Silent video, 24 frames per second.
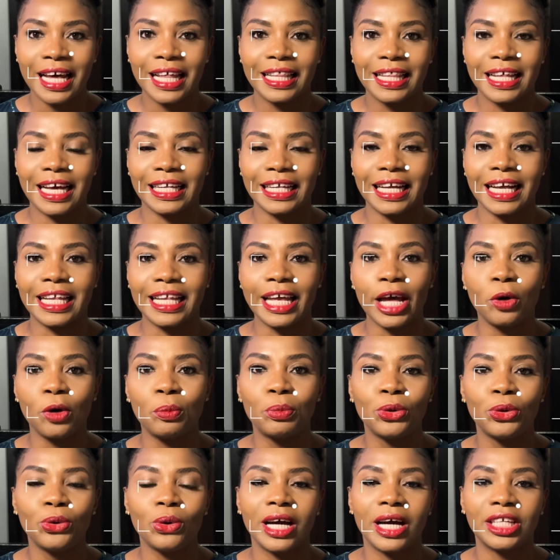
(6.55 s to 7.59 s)
that can
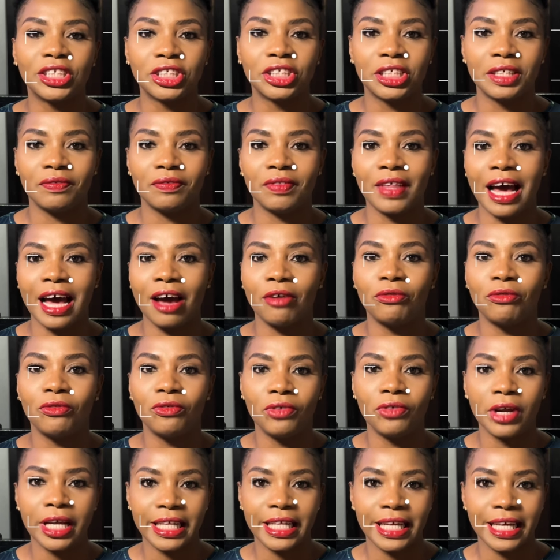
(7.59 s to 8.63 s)
help you achieve that
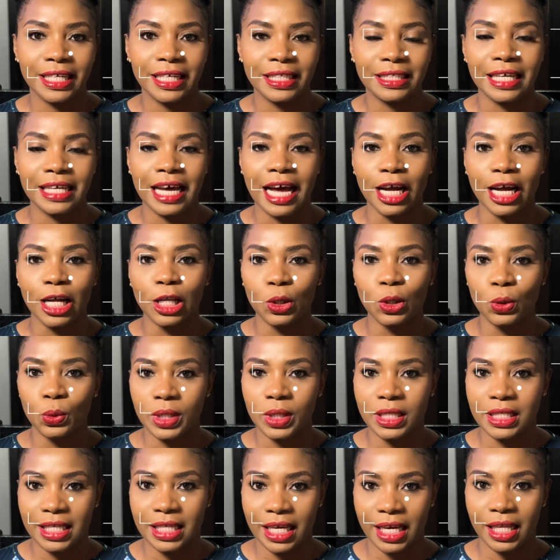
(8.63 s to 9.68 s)
radiant and
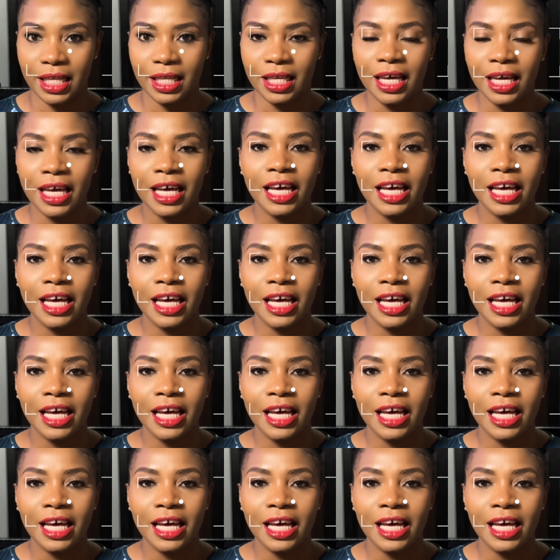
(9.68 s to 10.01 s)
glowing skin.